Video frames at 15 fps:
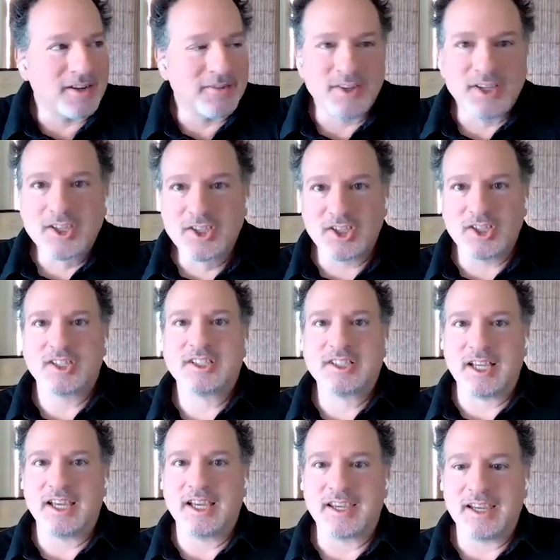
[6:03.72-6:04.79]
of a good
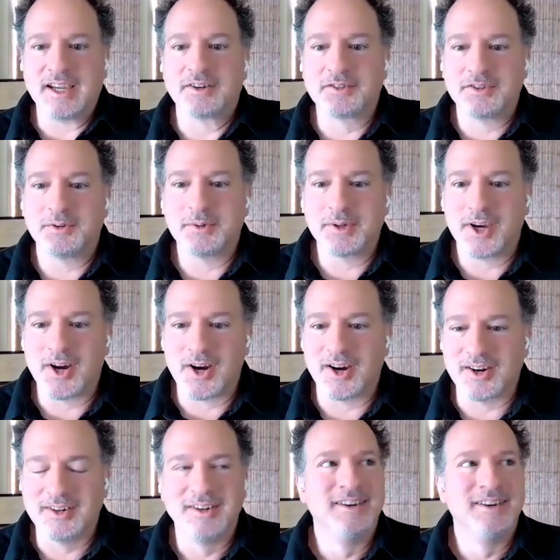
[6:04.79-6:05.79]
like here's who we are.